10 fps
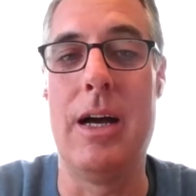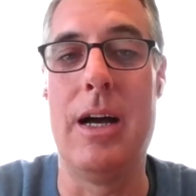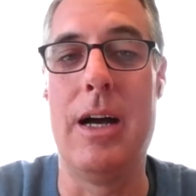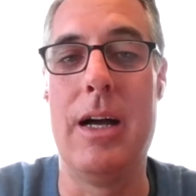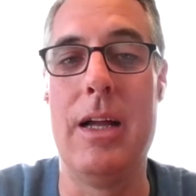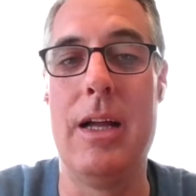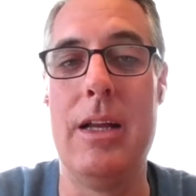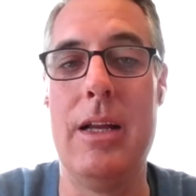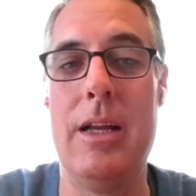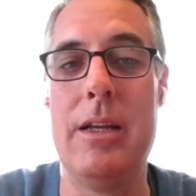
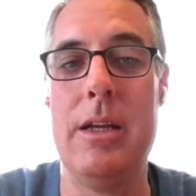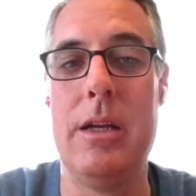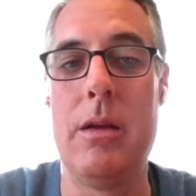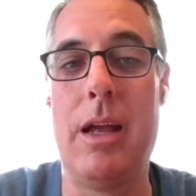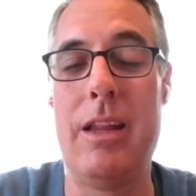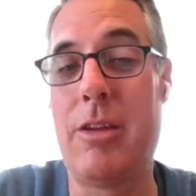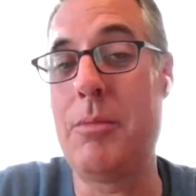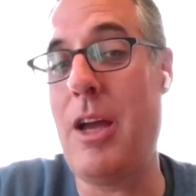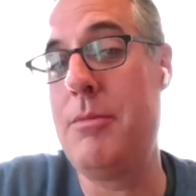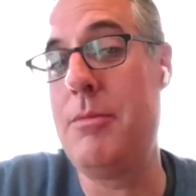And
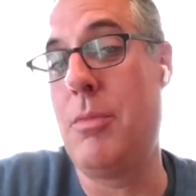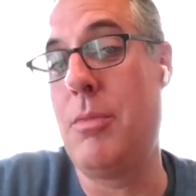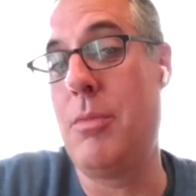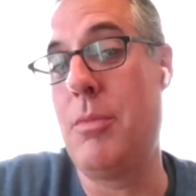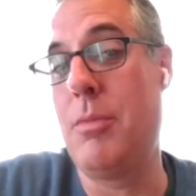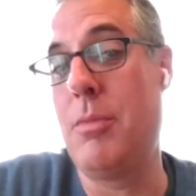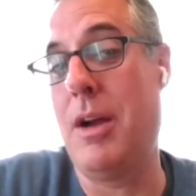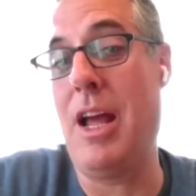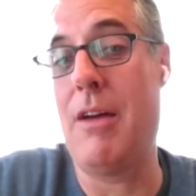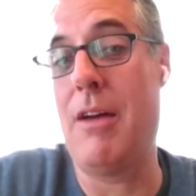sometimes you
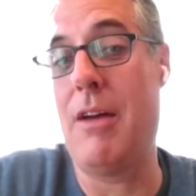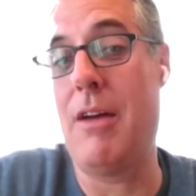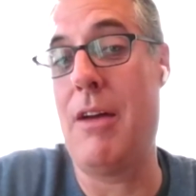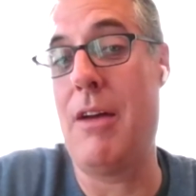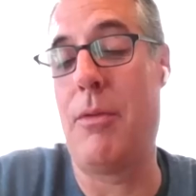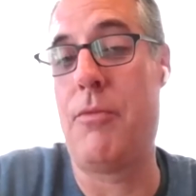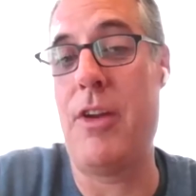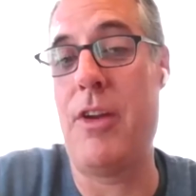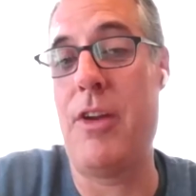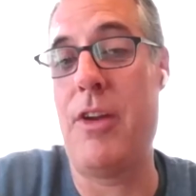might have a
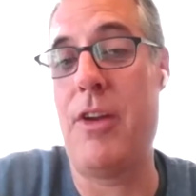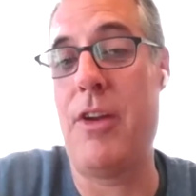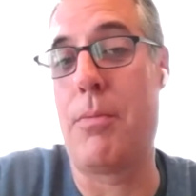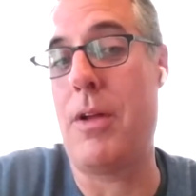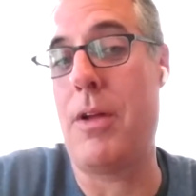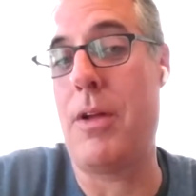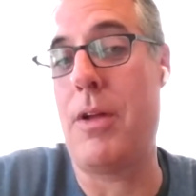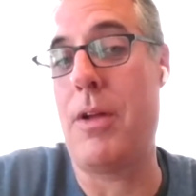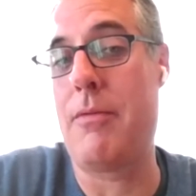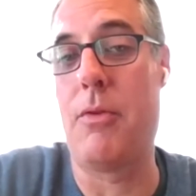favorite
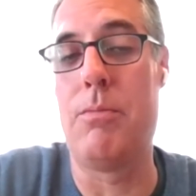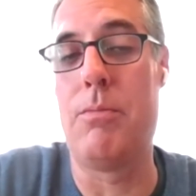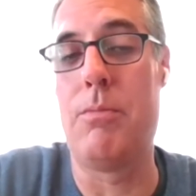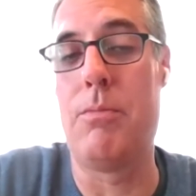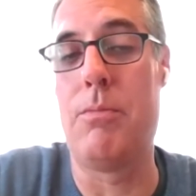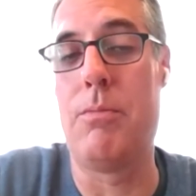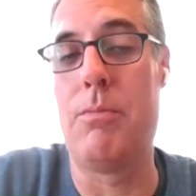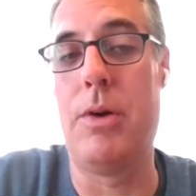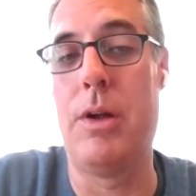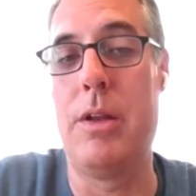platform,
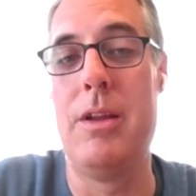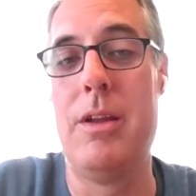but